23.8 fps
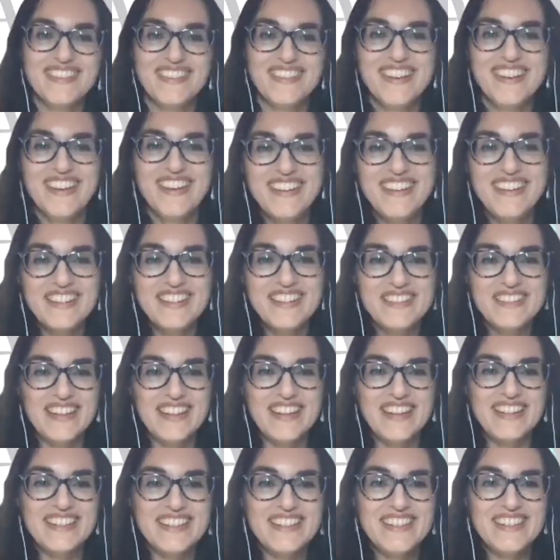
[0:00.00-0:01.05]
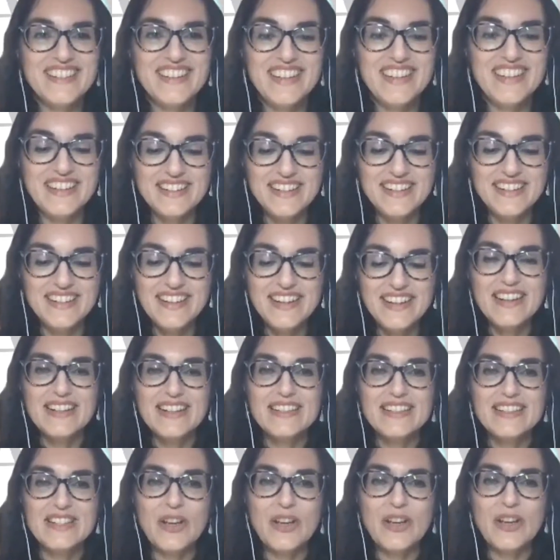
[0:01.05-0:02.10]
thanks again.
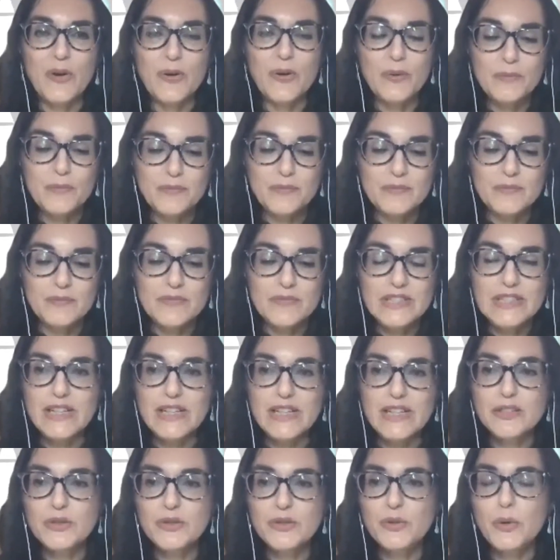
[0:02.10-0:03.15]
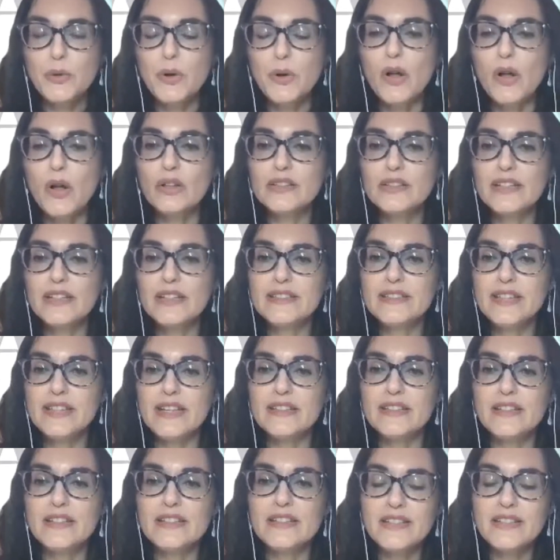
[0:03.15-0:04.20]
So thanks to all the
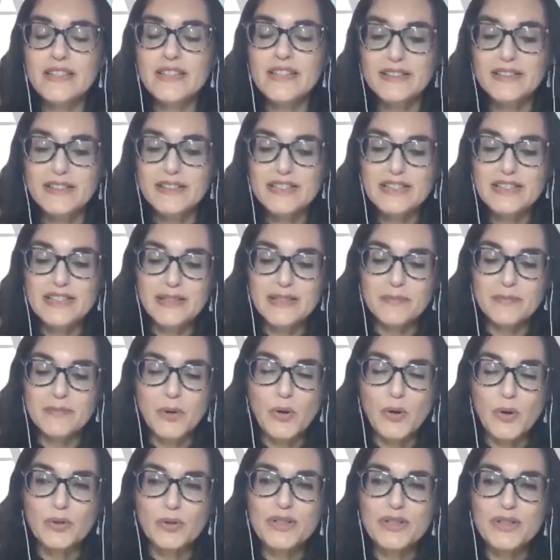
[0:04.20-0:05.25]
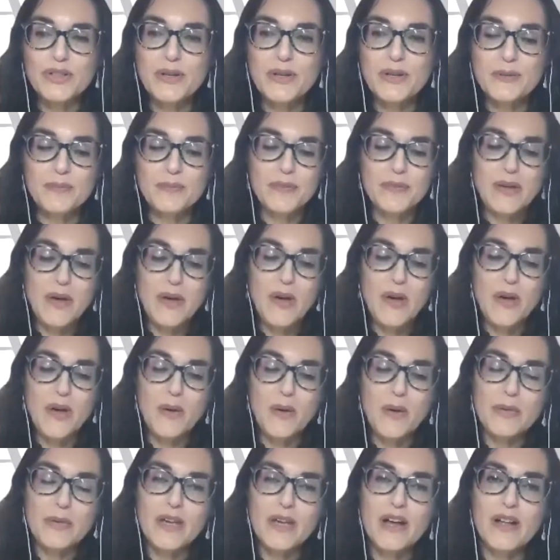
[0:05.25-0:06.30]
attendees in this symposium. On
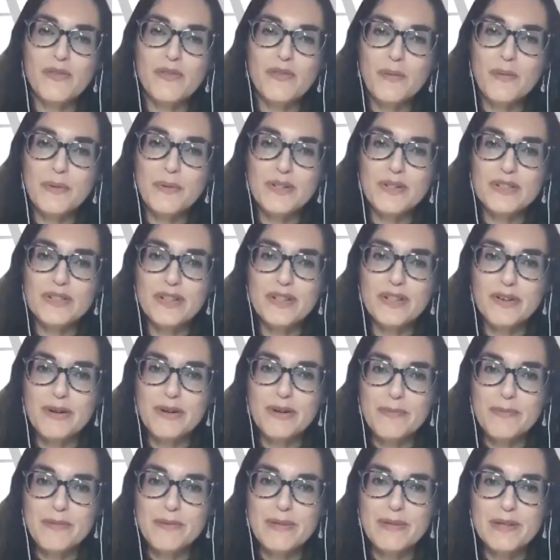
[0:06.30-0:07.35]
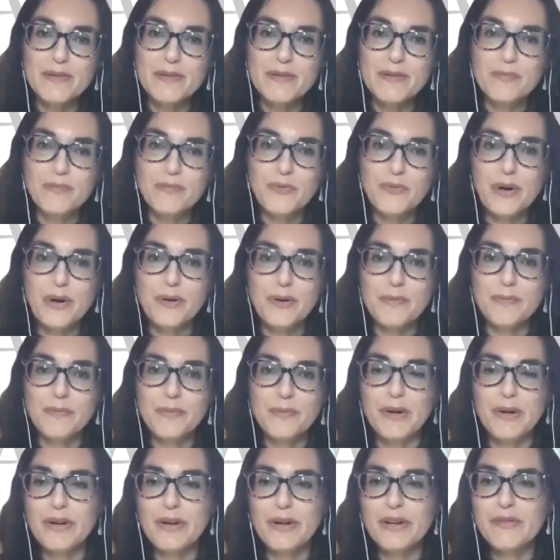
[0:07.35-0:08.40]
behalf of Birds Caribbean, we are
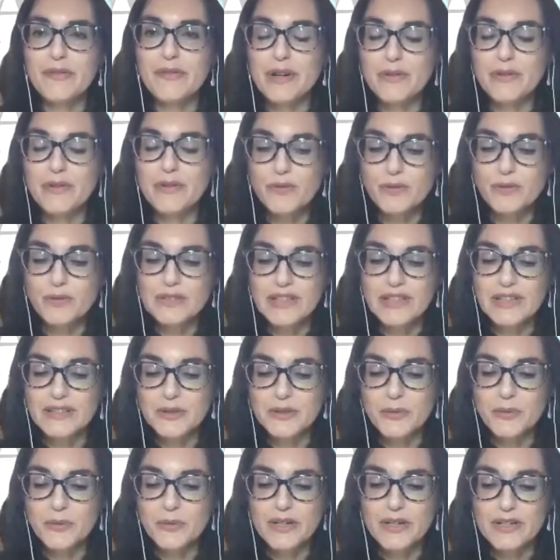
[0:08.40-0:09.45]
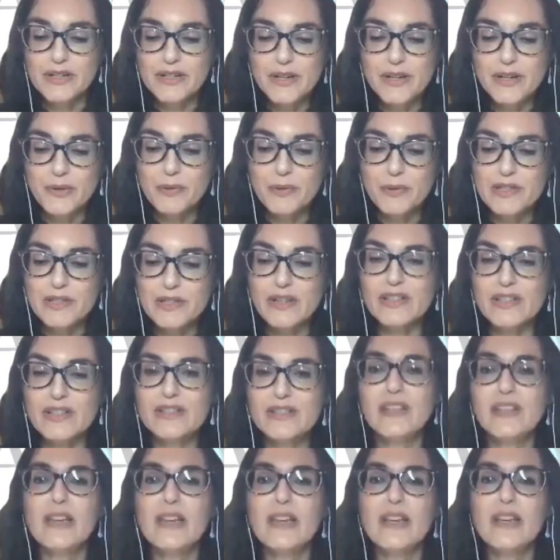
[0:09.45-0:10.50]
very grateful that you were here with us,
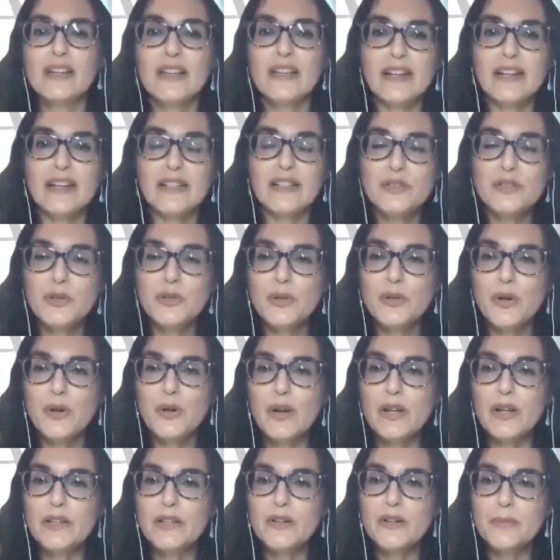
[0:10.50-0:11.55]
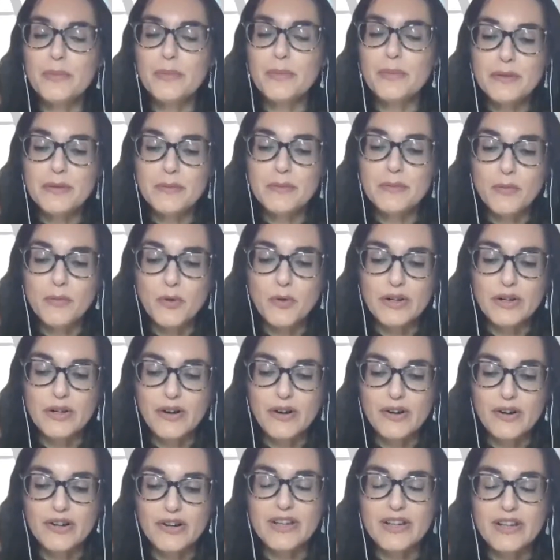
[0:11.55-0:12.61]
getting to know a little bit more our
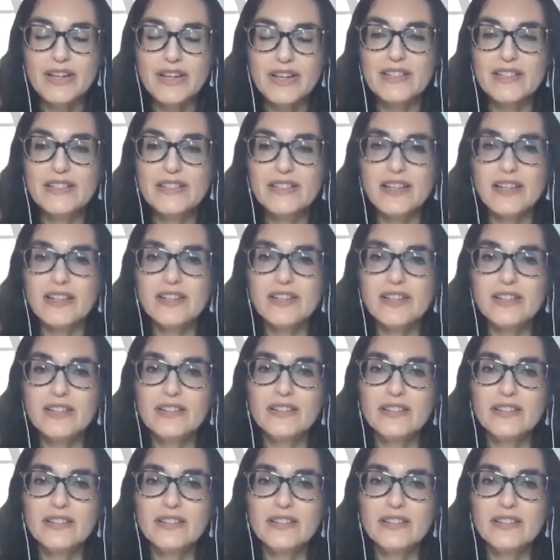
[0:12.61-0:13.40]
organization.